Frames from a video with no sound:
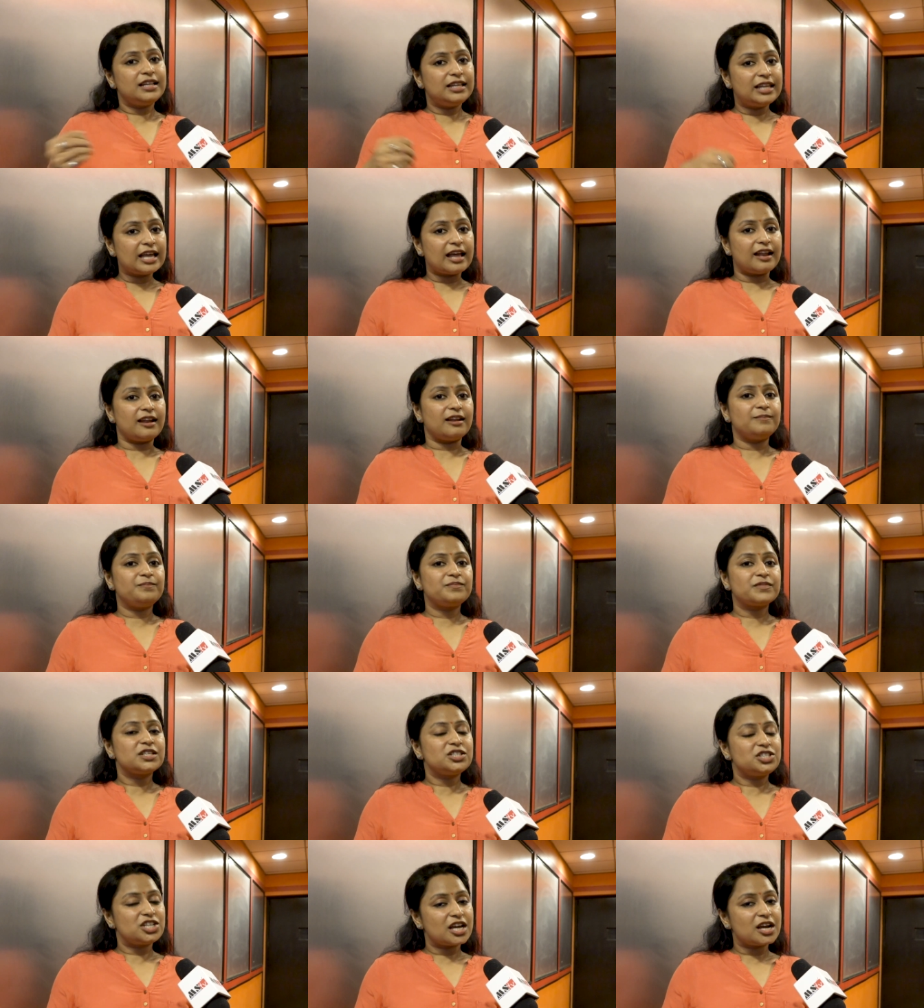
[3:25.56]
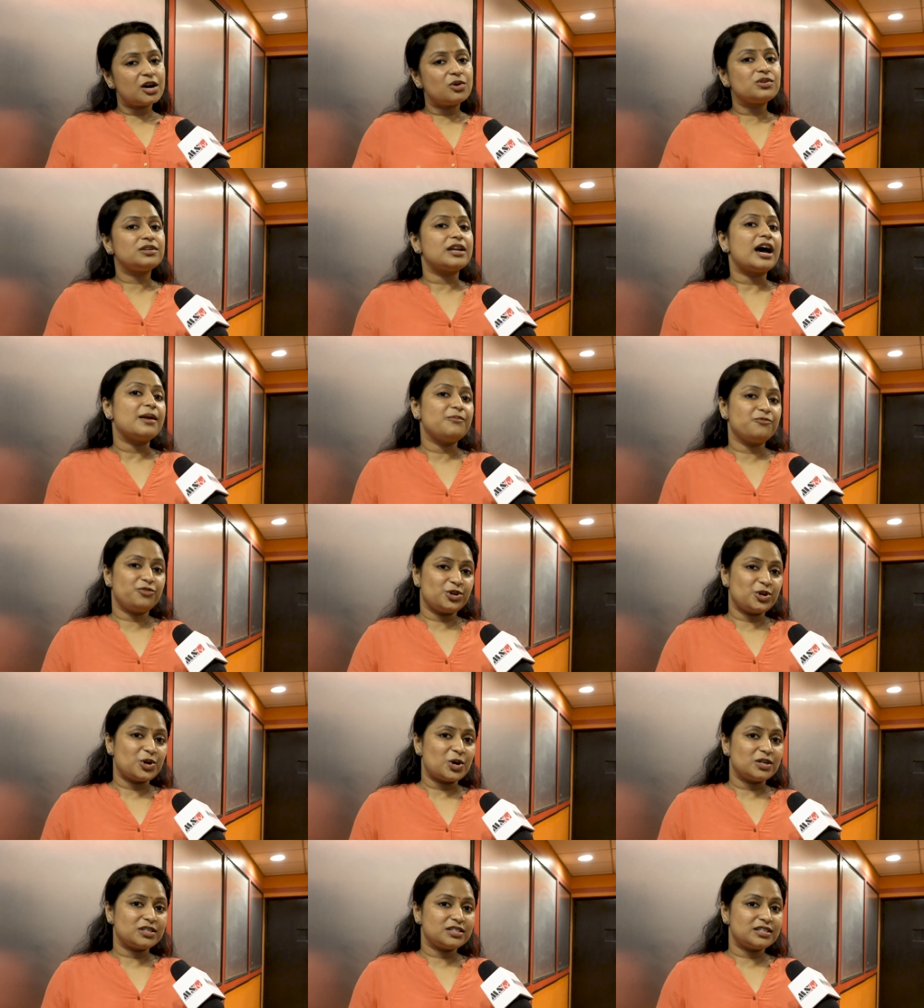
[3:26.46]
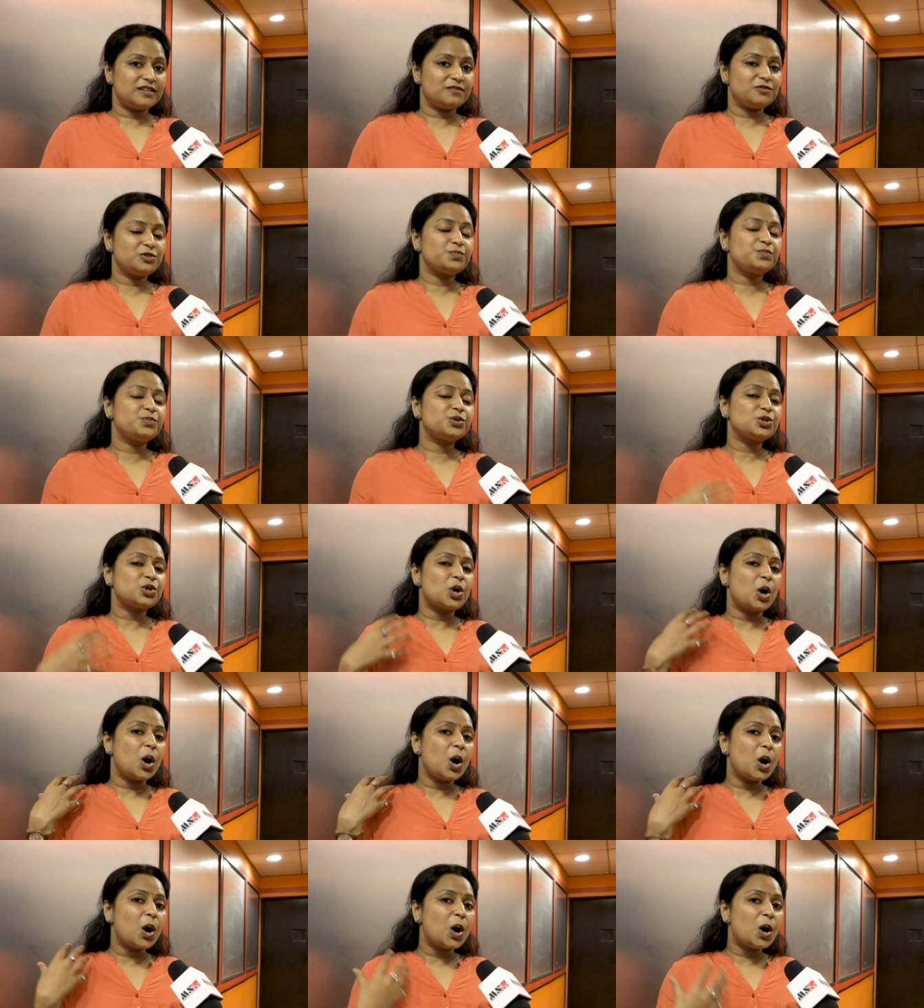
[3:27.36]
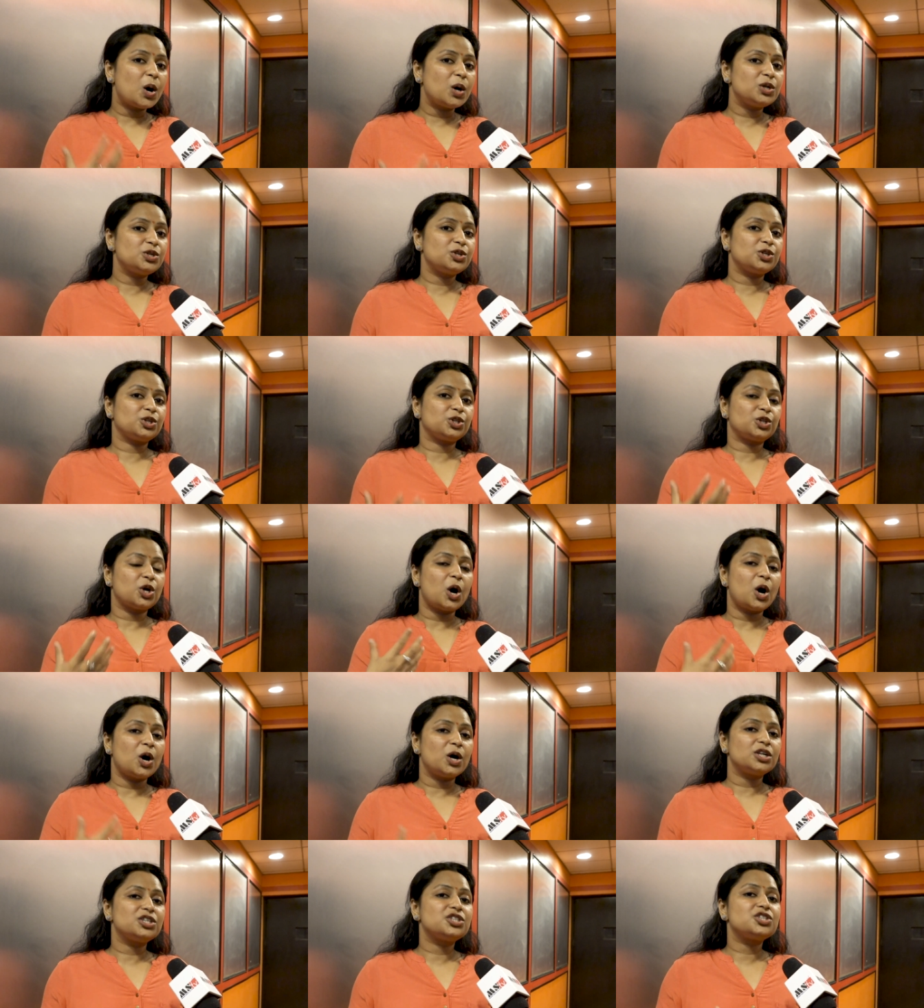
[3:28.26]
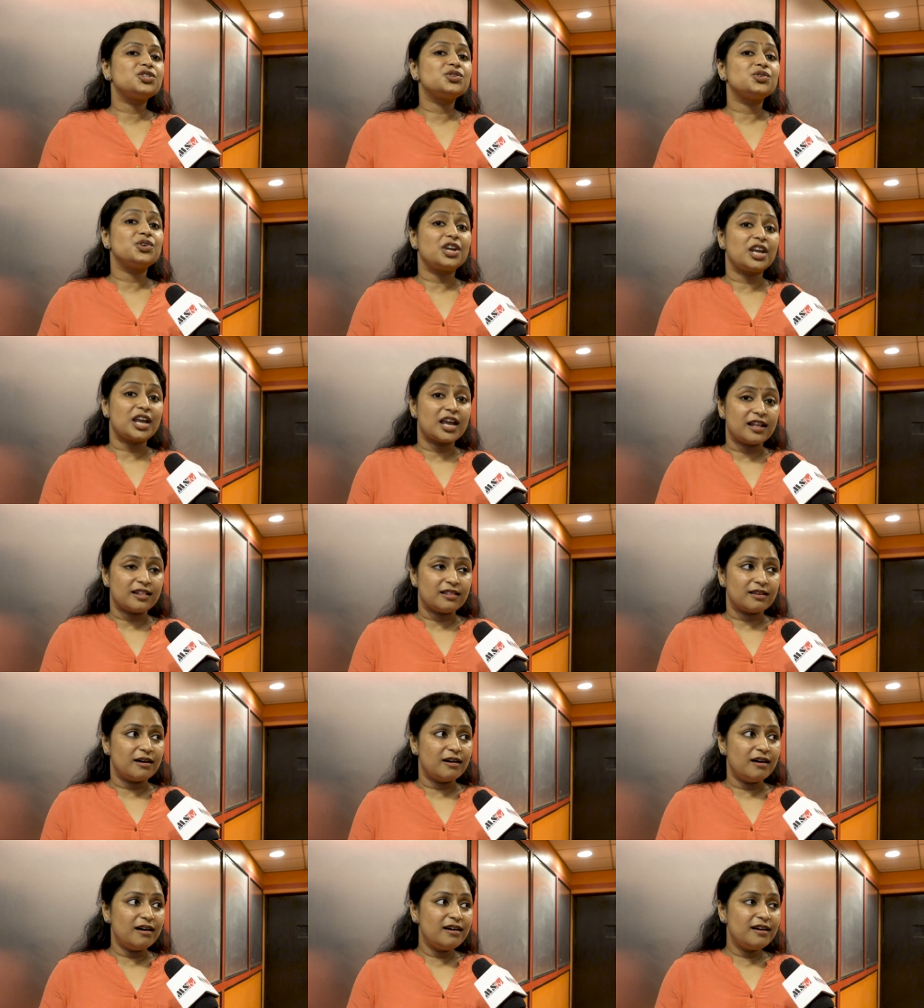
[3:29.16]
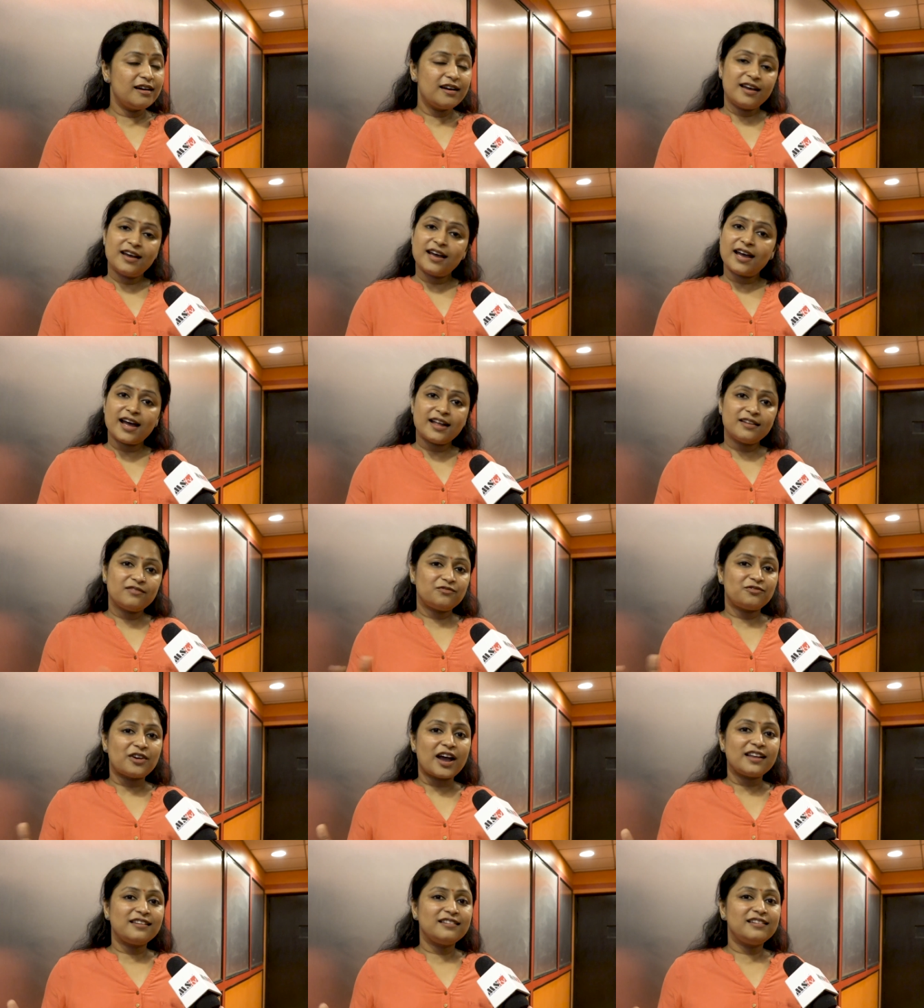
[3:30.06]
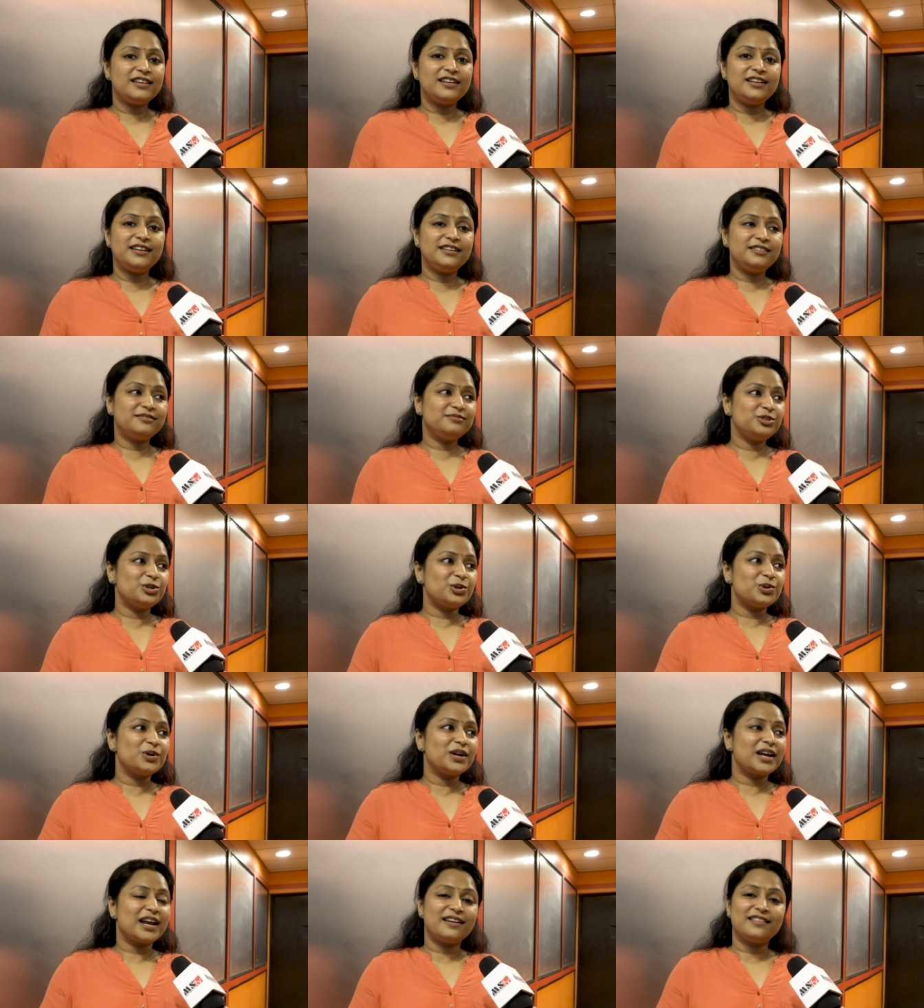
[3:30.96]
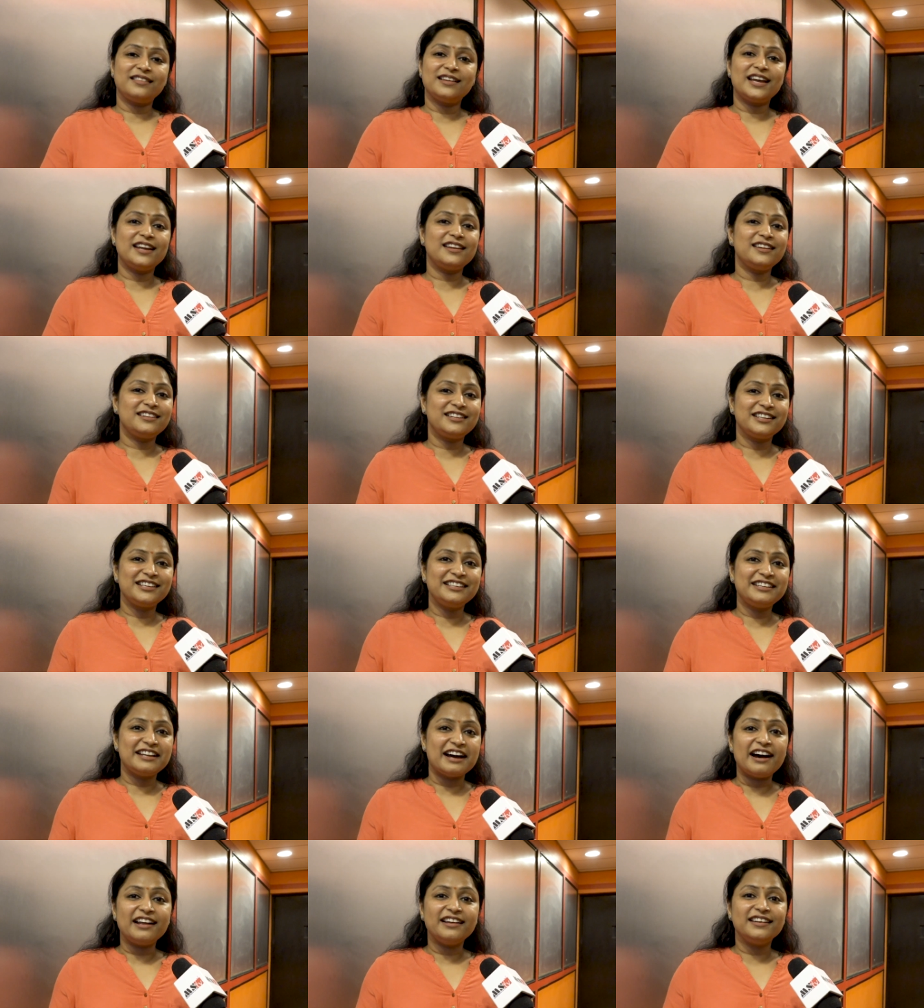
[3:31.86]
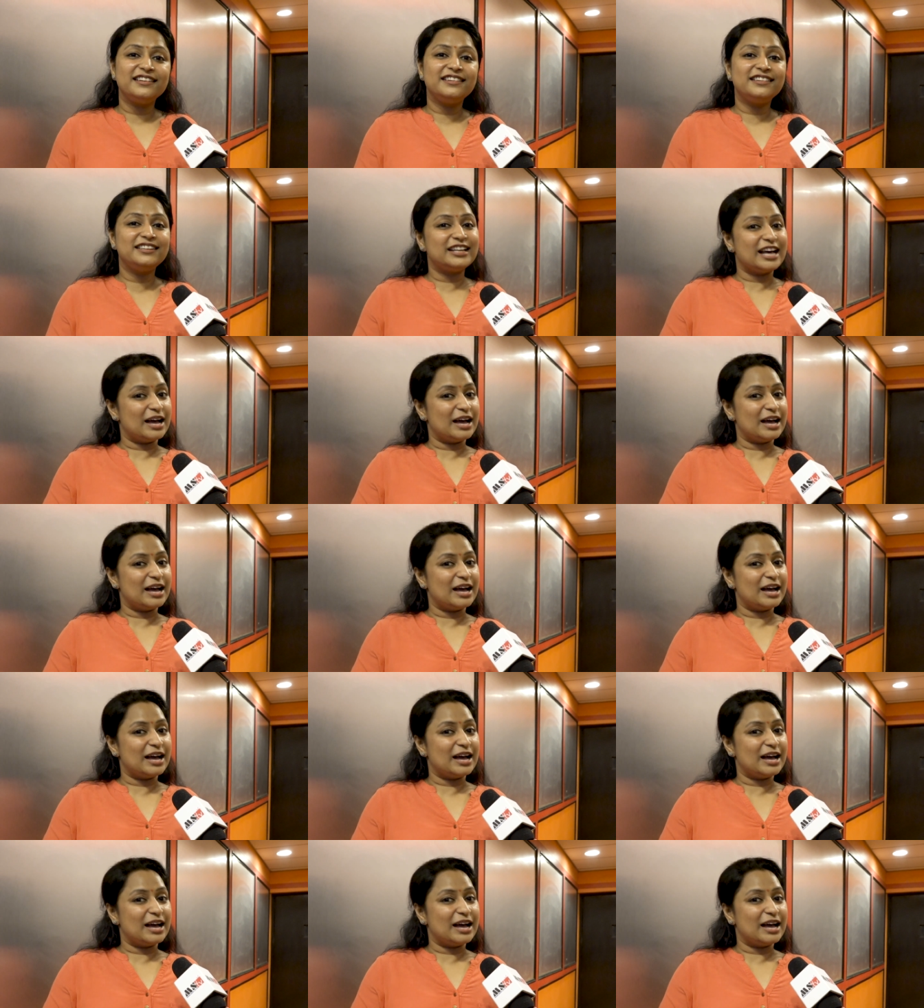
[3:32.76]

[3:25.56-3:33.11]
then take out time for yourself to put all your thoughts together, and finally, you know, get the editing done.